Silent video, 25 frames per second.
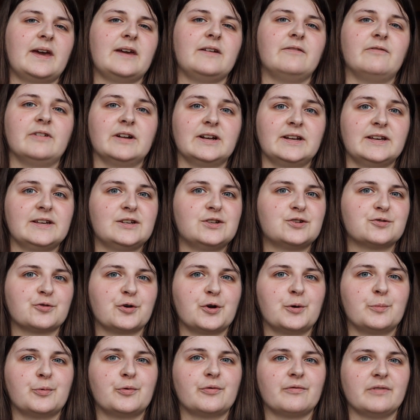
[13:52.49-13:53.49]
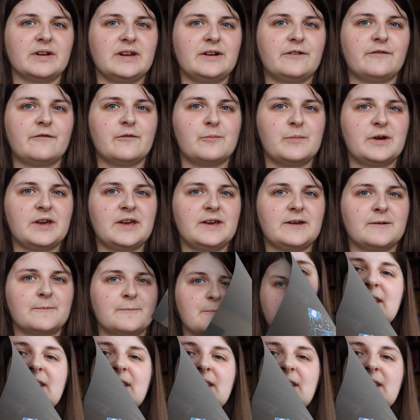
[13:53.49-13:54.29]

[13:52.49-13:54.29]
a really enjoyable read for me.